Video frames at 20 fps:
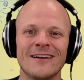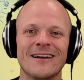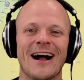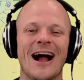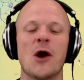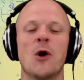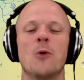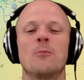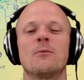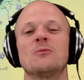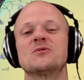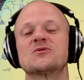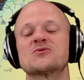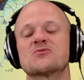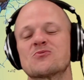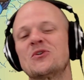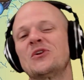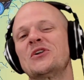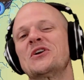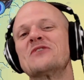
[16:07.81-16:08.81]
I hope it was
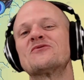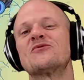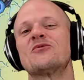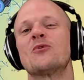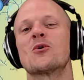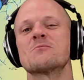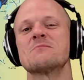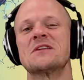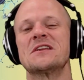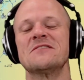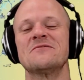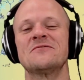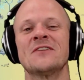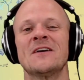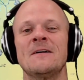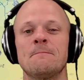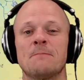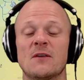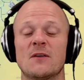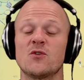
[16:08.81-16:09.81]
really informative.
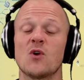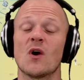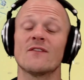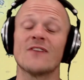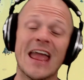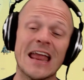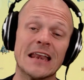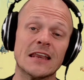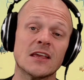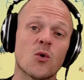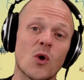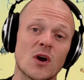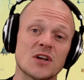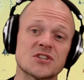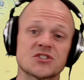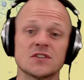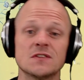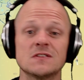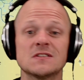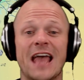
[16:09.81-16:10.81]
If you have any
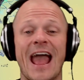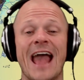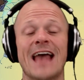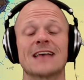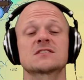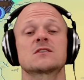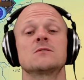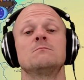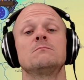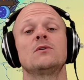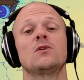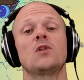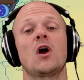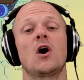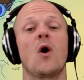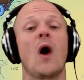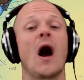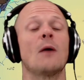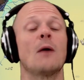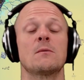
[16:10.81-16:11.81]
questions, ask them
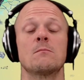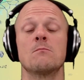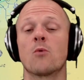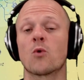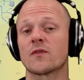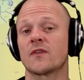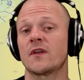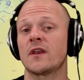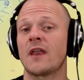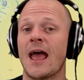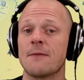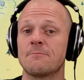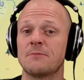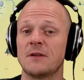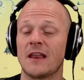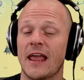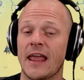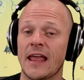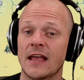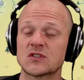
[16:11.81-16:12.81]
below. I'll be more than happy
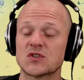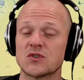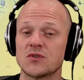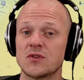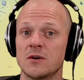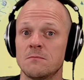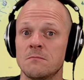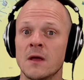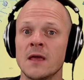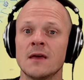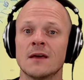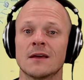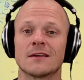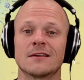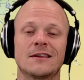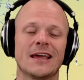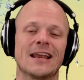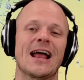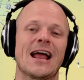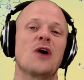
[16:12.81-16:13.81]
to answer them.
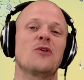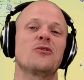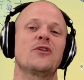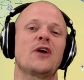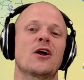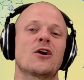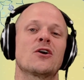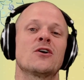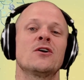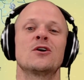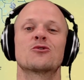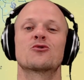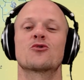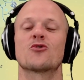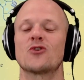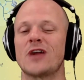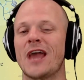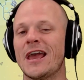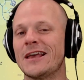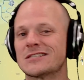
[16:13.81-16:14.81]
Get out there,
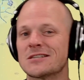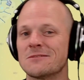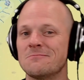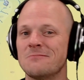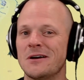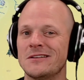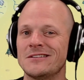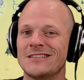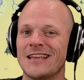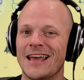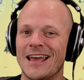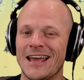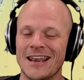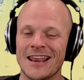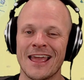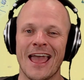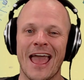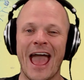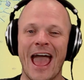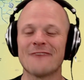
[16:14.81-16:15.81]
create some undead,
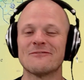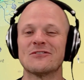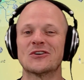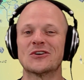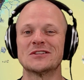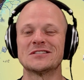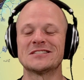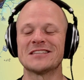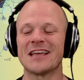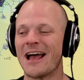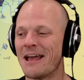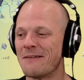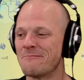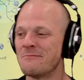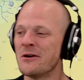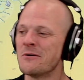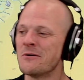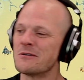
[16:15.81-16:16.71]
have a good time.